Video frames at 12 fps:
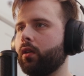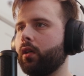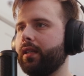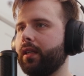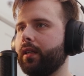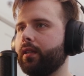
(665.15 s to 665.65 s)

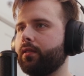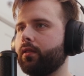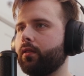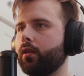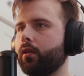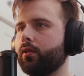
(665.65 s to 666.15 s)
Easy
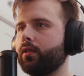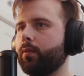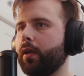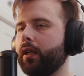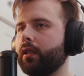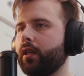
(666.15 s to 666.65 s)
eased those
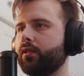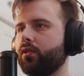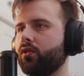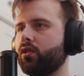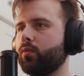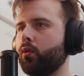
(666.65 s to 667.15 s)
to make it nice
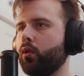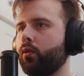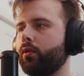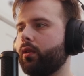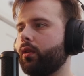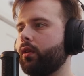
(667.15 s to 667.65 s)
and
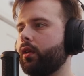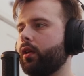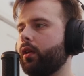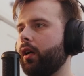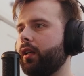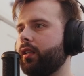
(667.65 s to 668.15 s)
smooth.
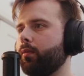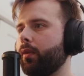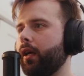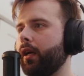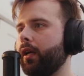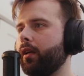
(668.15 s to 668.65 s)
I did
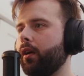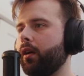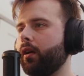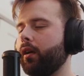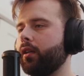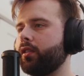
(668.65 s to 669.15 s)
my
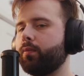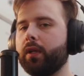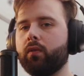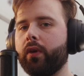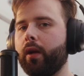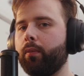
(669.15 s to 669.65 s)

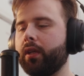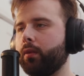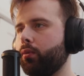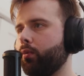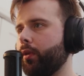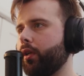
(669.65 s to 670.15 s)
speed ramping
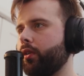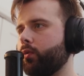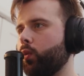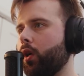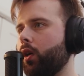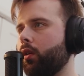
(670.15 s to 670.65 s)
in Premiere
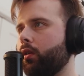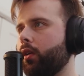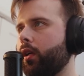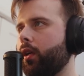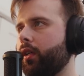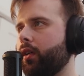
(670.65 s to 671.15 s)
as well
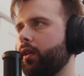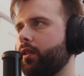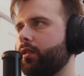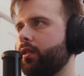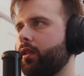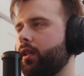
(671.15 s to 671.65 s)

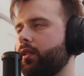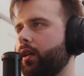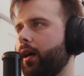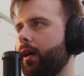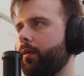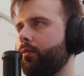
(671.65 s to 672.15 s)
because the
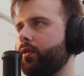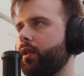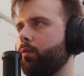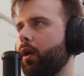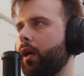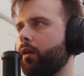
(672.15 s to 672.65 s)
time for
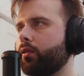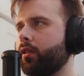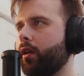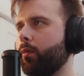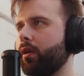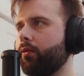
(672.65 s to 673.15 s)
the bottle
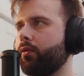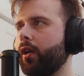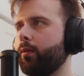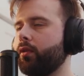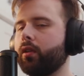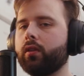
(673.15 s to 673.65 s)
to come into
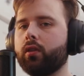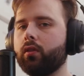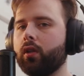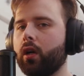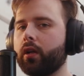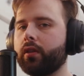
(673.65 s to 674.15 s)
frame took a
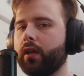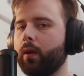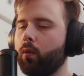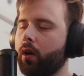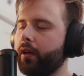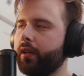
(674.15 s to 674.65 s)
little longer than I
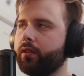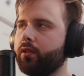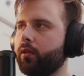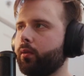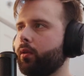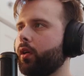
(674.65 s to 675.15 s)
wanted it
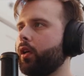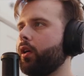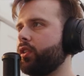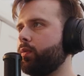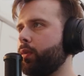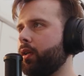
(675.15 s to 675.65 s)
to. So I
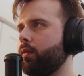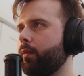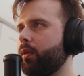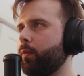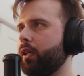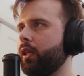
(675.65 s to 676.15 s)
just speed
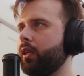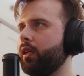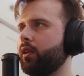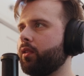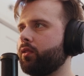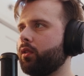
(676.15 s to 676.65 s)
ramped the beginning
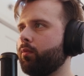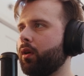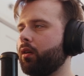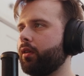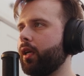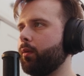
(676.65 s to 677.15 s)
here so the
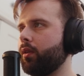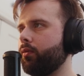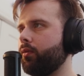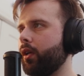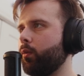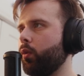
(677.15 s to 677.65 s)
bottle came into
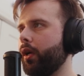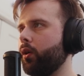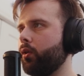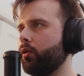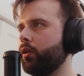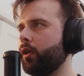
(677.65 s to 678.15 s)
frame way
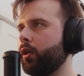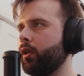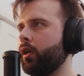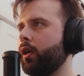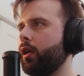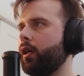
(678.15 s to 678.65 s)

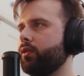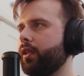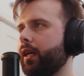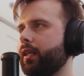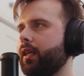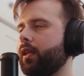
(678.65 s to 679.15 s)
earlier and used
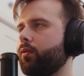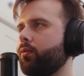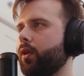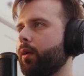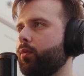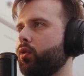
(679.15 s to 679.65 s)
that
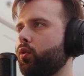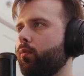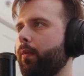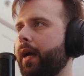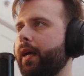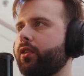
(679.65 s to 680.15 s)
keyframe to
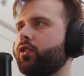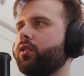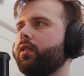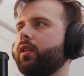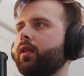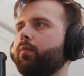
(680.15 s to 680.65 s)

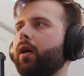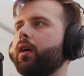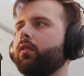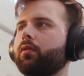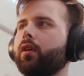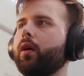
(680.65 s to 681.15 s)
match the
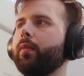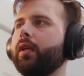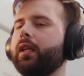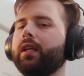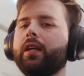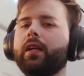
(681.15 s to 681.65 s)
bottle
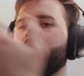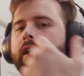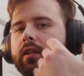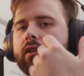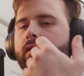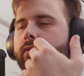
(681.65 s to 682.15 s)
coming
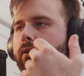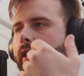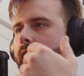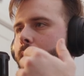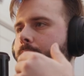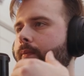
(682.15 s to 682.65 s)
into the
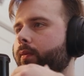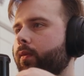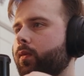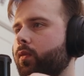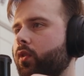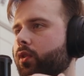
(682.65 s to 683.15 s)
frame.
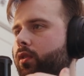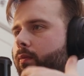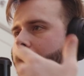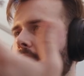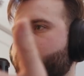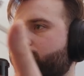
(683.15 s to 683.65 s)
Just
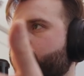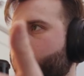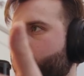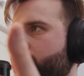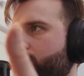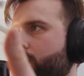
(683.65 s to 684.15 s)
match the
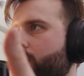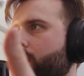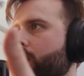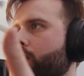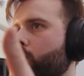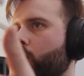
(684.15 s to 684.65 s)
motion
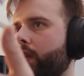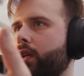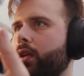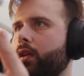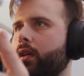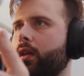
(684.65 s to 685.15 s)
with
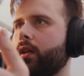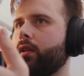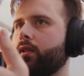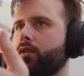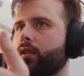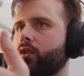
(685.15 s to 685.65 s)
it,
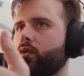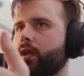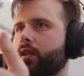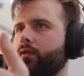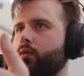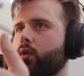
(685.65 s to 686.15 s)
using a
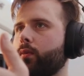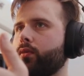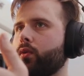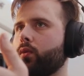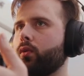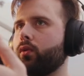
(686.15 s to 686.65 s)
transform
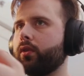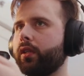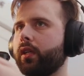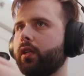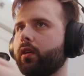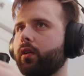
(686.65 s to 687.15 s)
tool
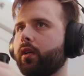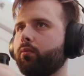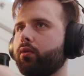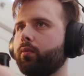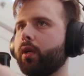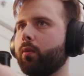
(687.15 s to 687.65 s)
here in
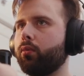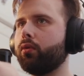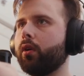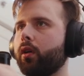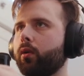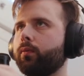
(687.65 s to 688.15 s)
Premiere
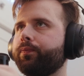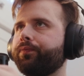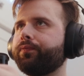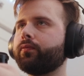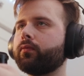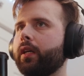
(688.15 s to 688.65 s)
Pro.
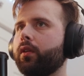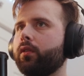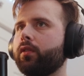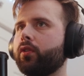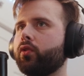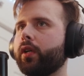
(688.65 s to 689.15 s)
Then I
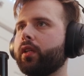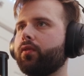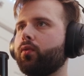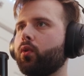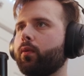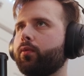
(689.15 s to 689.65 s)
used the
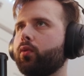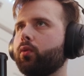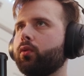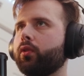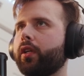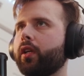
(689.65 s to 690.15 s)
transform
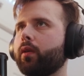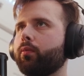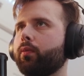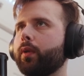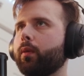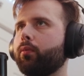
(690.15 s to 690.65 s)
tool here in
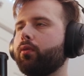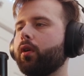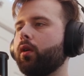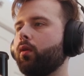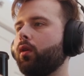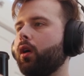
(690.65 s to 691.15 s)
Premiere
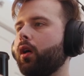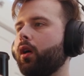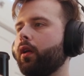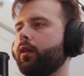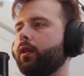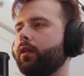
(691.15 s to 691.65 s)
Pro
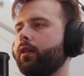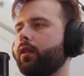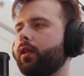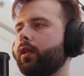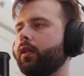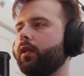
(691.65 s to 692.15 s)
on
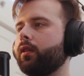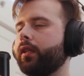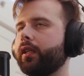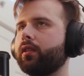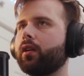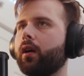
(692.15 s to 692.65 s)
the
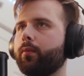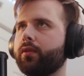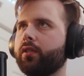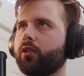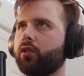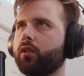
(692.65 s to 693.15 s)
linked
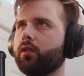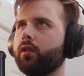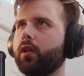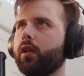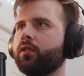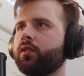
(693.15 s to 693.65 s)
composition
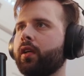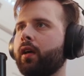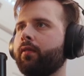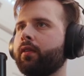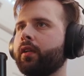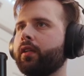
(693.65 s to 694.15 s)
just to
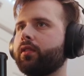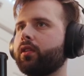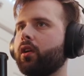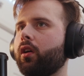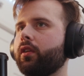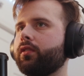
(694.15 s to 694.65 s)
have a
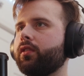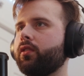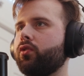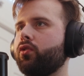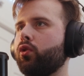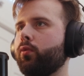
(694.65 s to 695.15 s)
nice
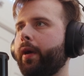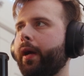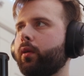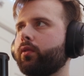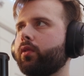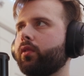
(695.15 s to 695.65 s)
constant zoom
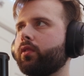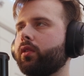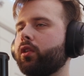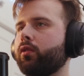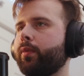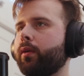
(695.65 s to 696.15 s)
out, so there's
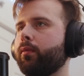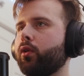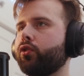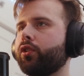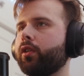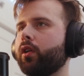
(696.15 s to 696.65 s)
a little bit of
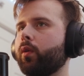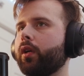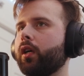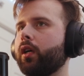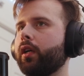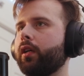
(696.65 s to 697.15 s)
motion
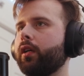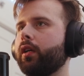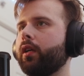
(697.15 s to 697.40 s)
going on.